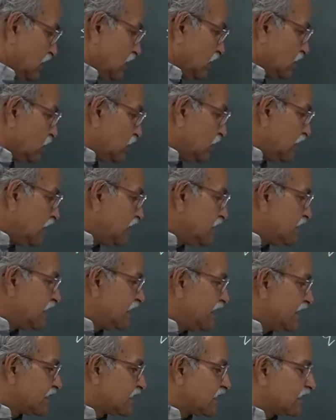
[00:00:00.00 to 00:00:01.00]
So, that is the
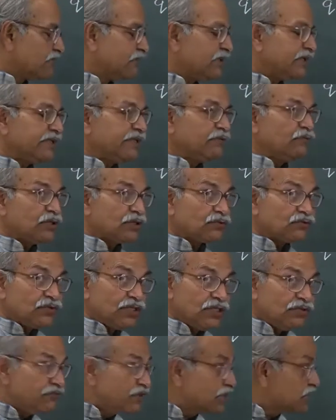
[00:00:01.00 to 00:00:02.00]
electric field
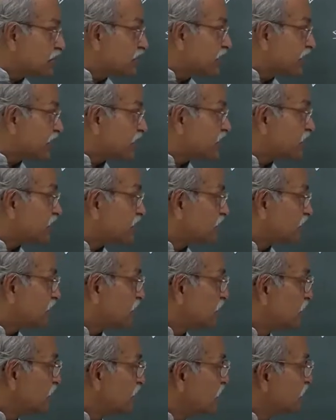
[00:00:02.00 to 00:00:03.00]
in which direction?
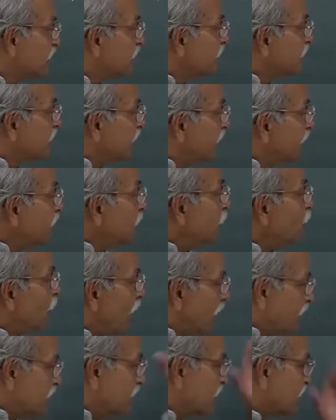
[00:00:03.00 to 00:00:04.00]
In
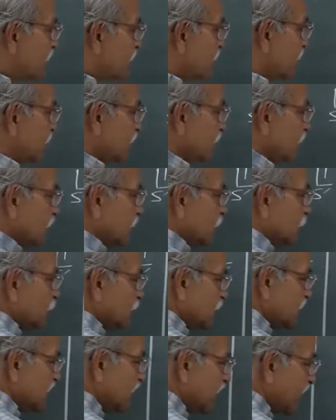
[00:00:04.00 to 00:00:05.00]
y direction. So,
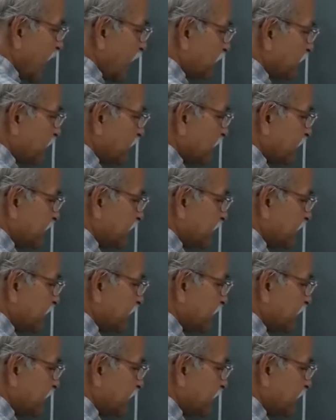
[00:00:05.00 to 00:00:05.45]
j cap.